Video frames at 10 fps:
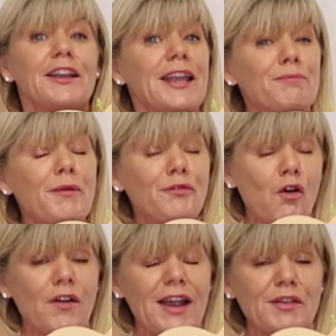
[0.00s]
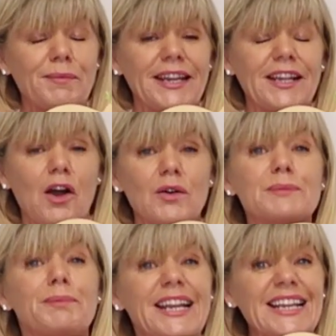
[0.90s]
Now, before everybody
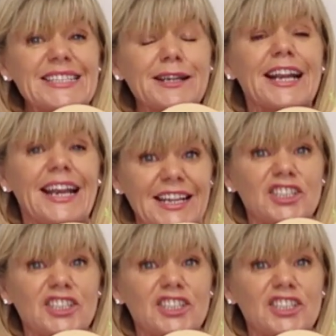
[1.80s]
goes, please click